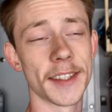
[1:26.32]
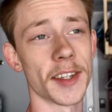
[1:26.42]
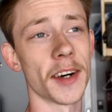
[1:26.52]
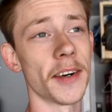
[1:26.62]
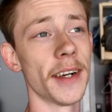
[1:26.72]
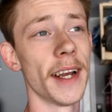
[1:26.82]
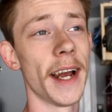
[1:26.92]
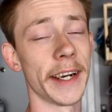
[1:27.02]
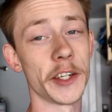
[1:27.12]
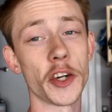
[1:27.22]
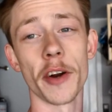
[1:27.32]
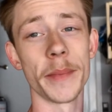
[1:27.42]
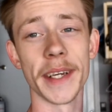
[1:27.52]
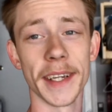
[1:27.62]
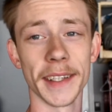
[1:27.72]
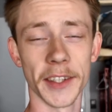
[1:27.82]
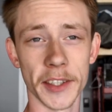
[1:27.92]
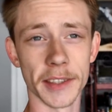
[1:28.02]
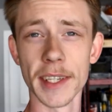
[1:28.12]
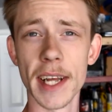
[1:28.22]
So, and he showed me a
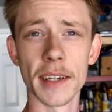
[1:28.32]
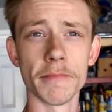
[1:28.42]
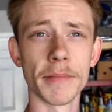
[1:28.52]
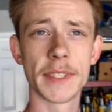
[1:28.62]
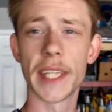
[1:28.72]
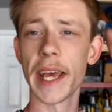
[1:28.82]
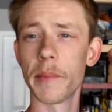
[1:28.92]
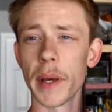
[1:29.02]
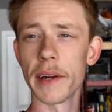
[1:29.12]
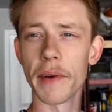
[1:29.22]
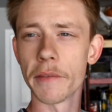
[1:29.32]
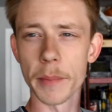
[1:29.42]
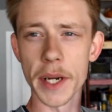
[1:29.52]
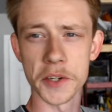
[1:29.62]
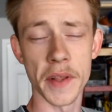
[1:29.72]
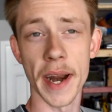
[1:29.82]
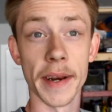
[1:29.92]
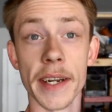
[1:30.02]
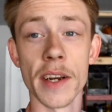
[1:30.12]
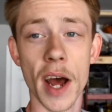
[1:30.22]
little tidbit of information that I
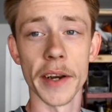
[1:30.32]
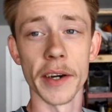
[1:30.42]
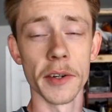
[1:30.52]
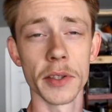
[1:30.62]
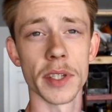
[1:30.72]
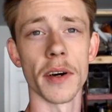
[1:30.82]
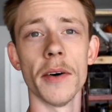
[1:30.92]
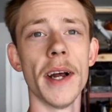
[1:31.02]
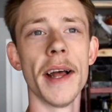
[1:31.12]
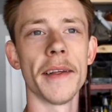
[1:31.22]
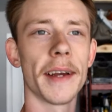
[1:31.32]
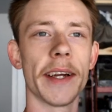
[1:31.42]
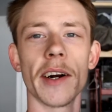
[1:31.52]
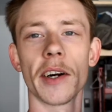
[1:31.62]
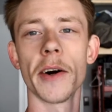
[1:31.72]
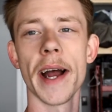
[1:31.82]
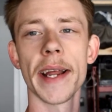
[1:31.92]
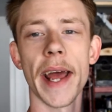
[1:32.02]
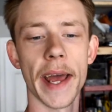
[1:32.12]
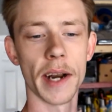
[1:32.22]
did not know. So here, I'll go
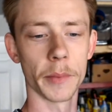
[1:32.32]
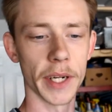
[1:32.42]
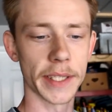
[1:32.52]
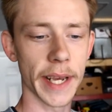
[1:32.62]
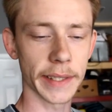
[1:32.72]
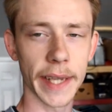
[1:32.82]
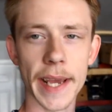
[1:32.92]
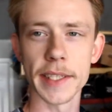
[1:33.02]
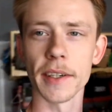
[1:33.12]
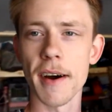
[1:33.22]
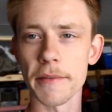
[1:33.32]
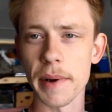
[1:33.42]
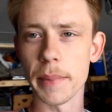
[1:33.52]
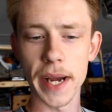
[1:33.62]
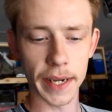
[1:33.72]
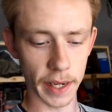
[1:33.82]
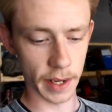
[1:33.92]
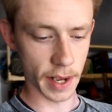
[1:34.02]
ahead and I'm gonna take the casing off my bike.